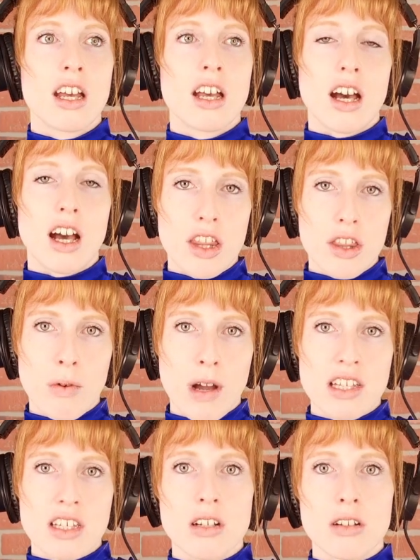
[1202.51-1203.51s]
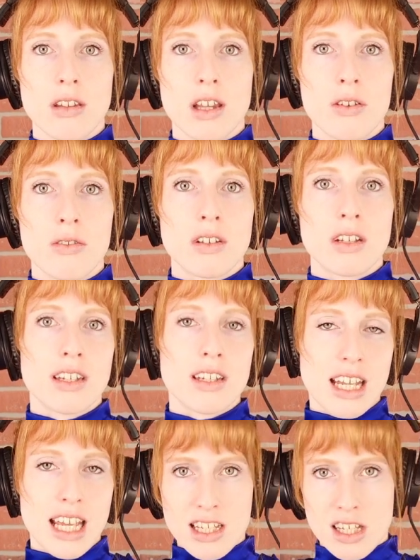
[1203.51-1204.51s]
Otherwise, your loan
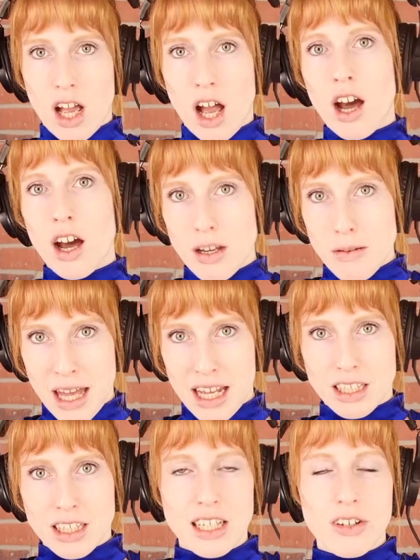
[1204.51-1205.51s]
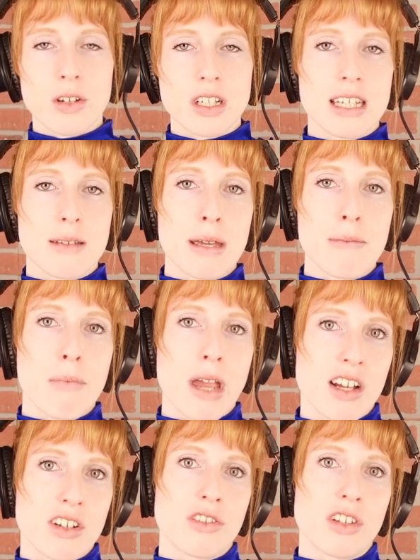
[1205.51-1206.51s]
is automatically going to be
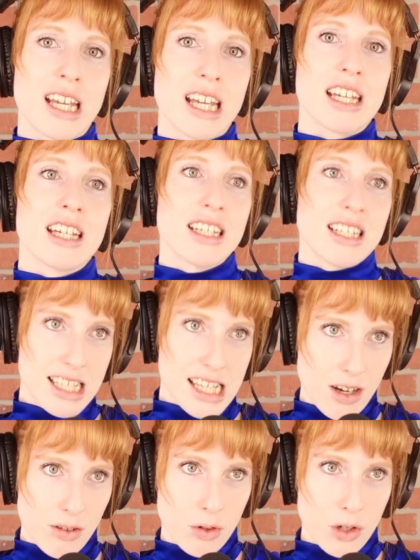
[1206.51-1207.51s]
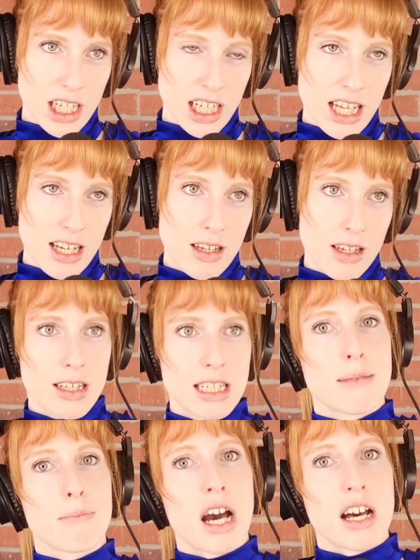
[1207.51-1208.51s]
manually downgraded. It's
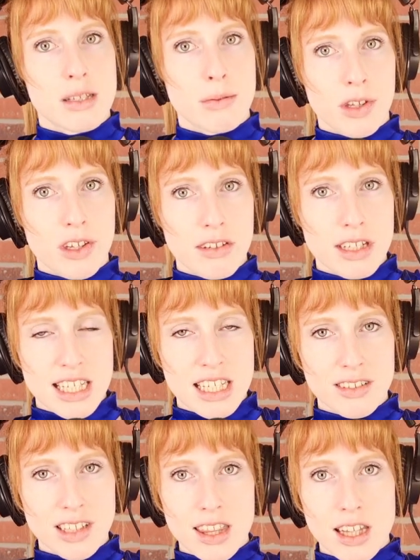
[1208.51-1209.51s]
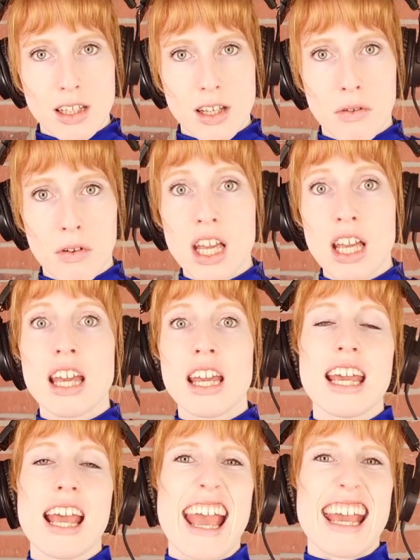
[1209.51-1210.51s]
possible you can still get the loan.
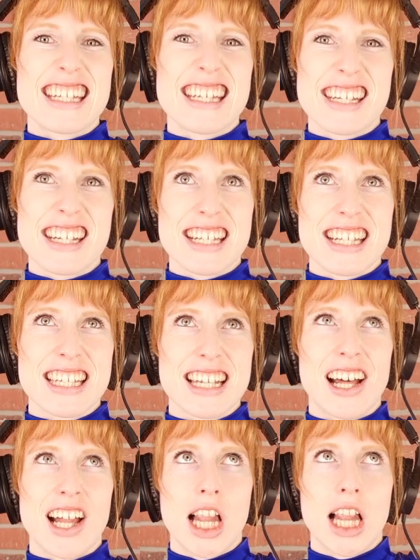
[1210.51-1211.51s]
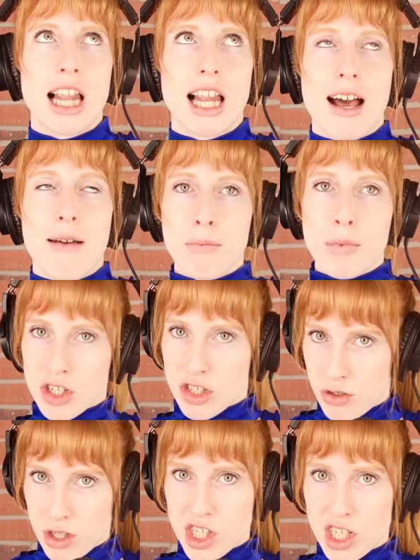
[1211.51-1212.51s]
It's just a lot more
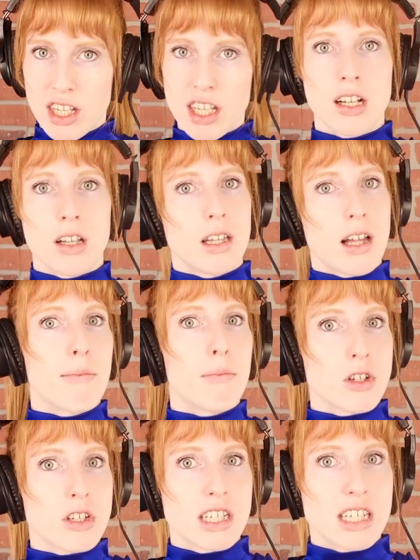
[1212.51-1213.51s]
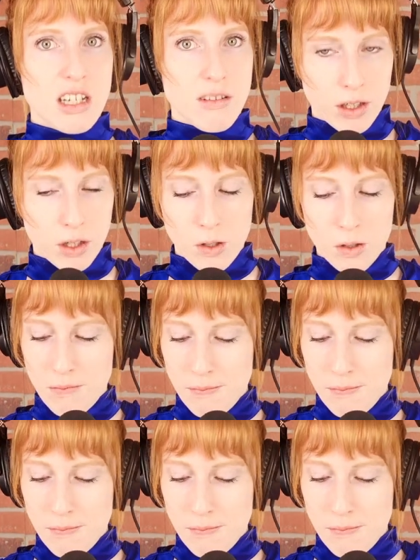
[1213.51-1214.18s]
stringent and a lot more difficult.